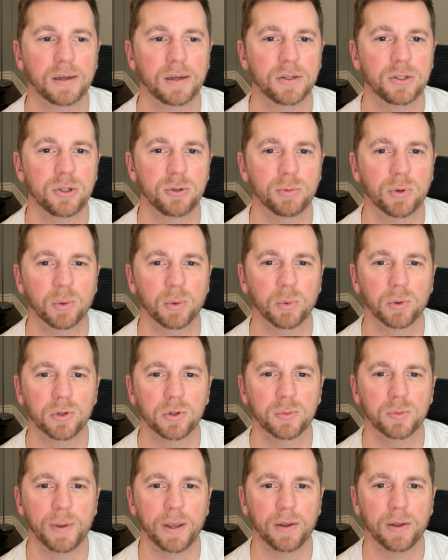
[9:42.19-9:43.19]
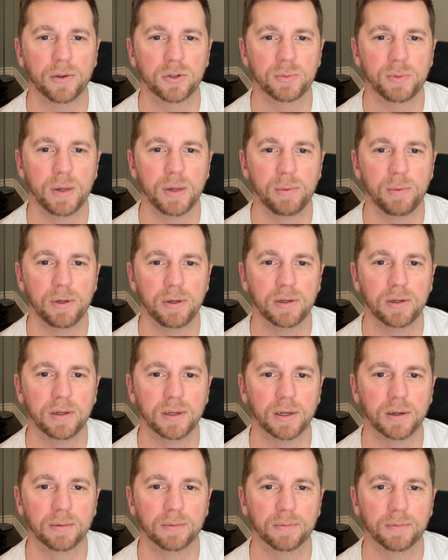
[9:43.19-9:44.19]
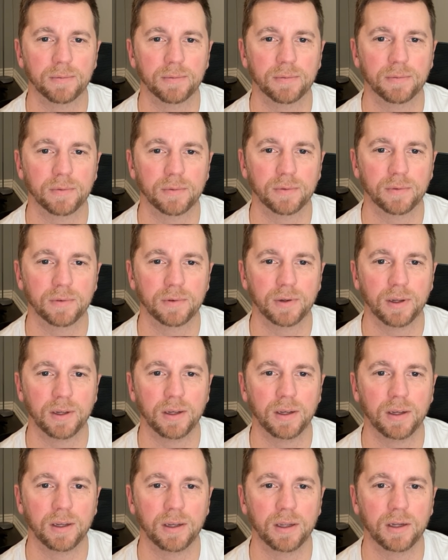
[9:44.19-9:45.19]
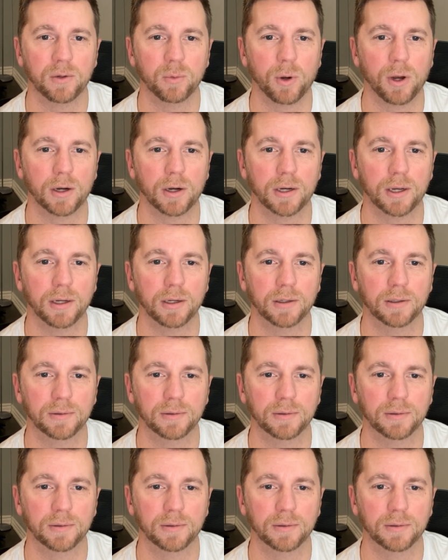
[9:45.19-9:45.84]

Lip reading: Two more words. Bells, maybe. Yeah. And walking.